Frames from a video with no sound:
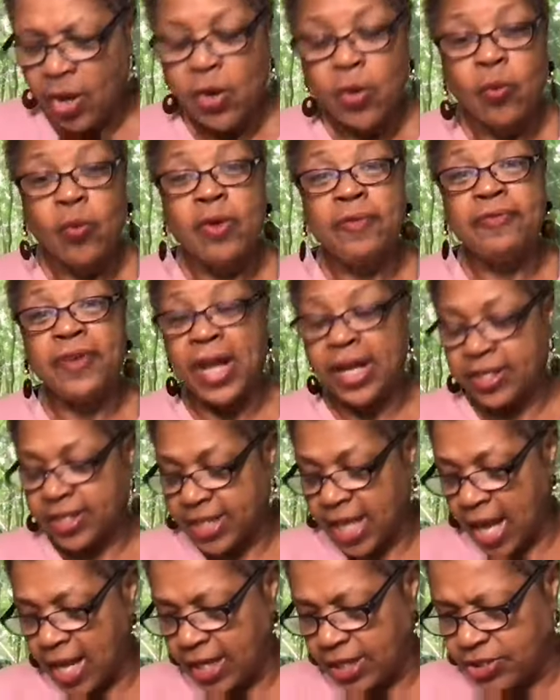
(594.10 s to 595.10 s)

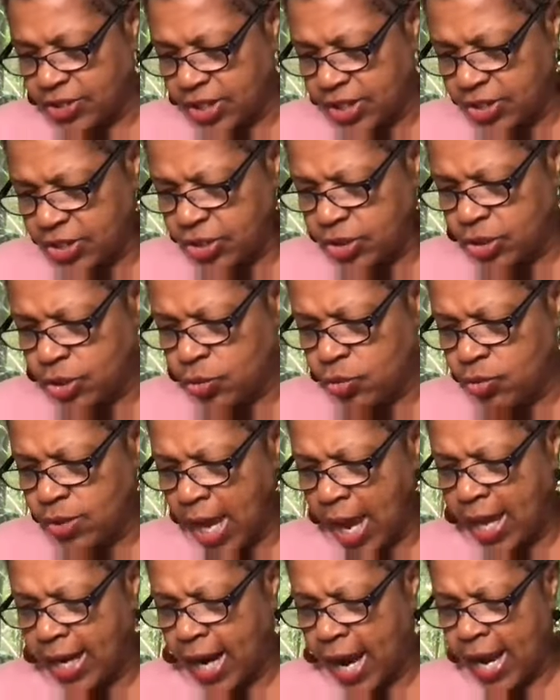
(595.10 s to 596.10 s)
Reflexologists do
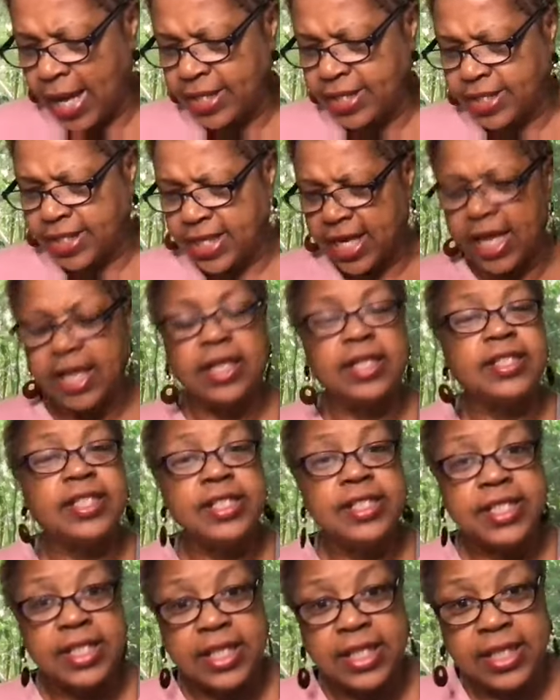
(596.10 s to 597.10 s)
not isolate a
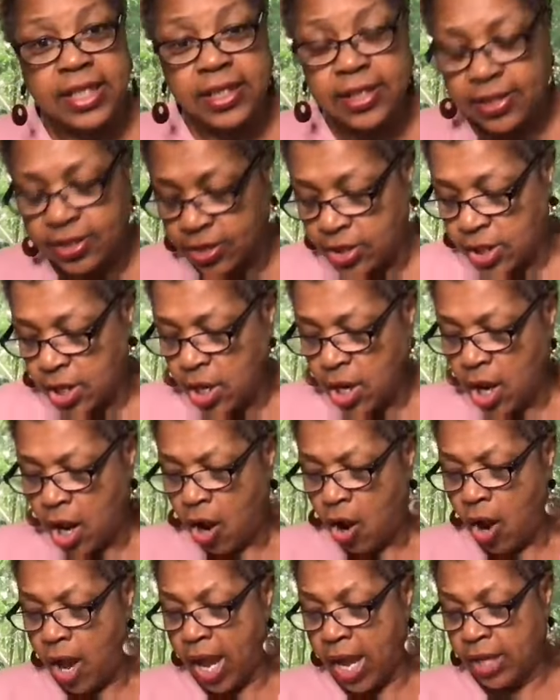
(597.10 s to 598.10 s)
disease
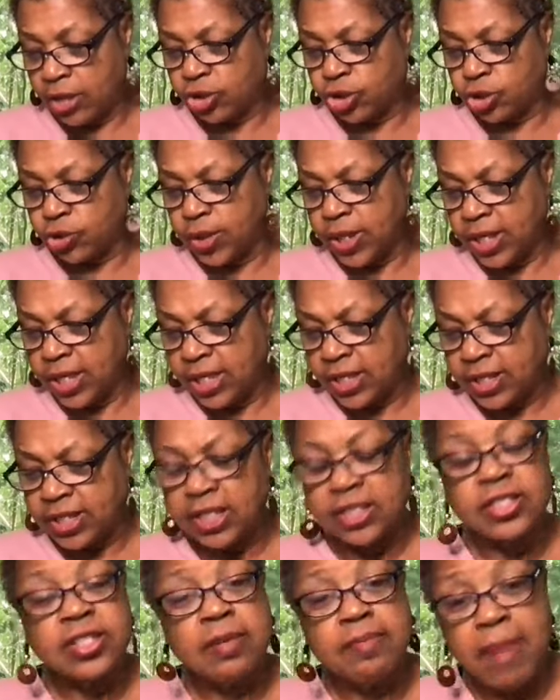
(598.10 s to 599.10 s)
and treat it
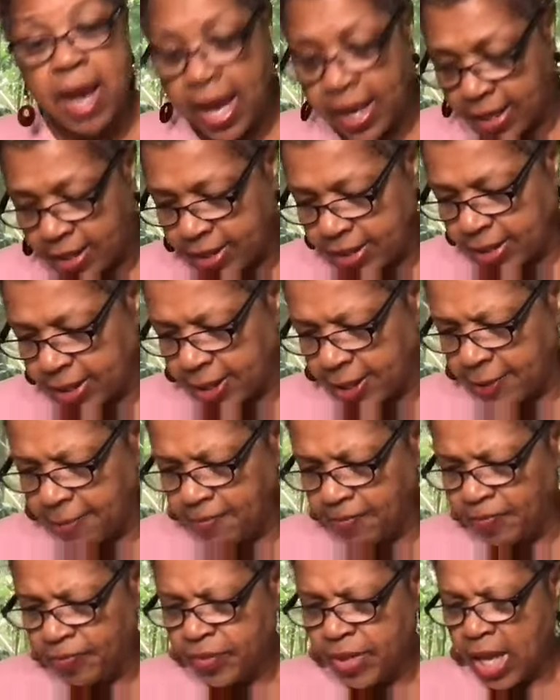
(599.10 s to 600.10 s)
systematically
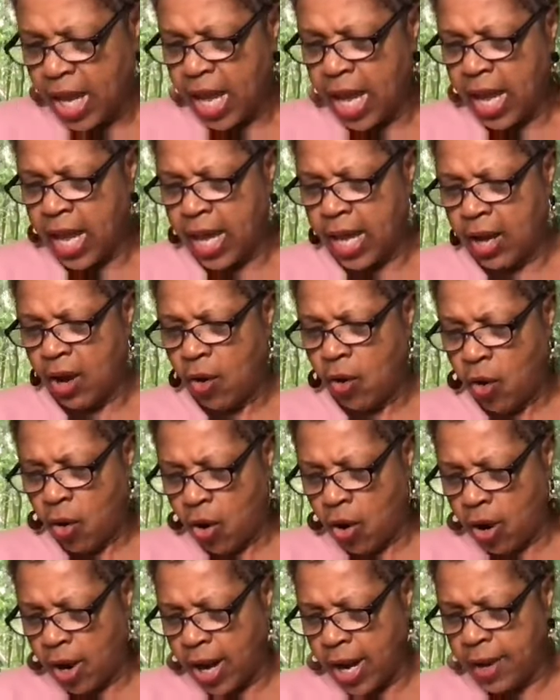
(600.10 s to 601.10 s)

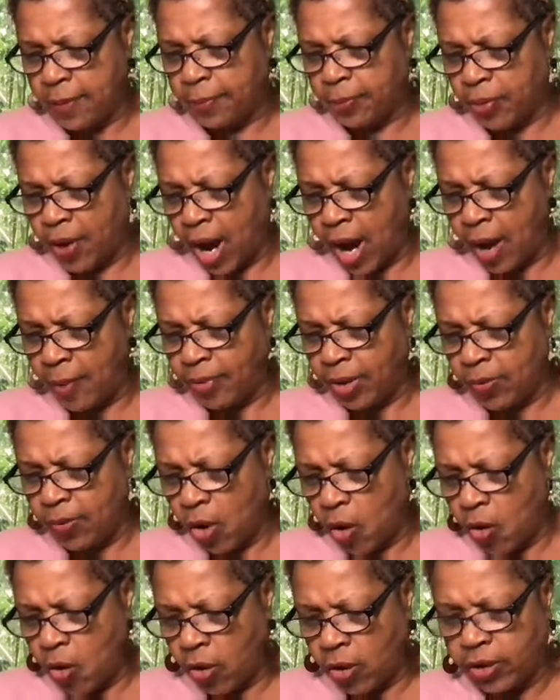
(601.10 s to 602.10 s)
or a problem
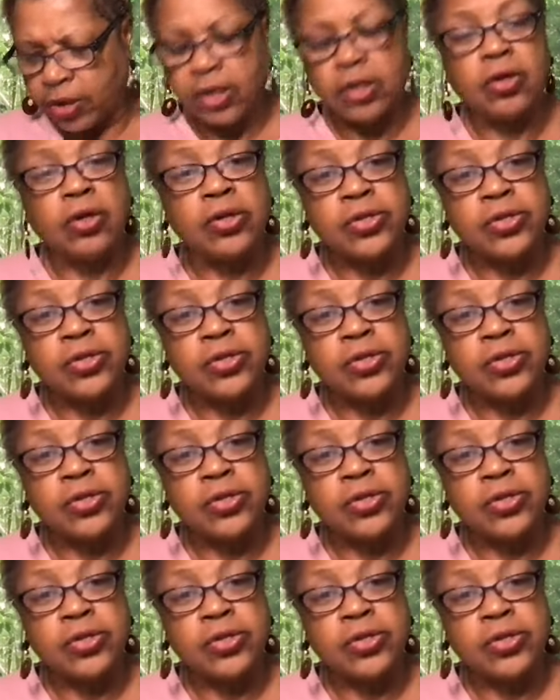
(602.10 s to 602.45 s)
organ or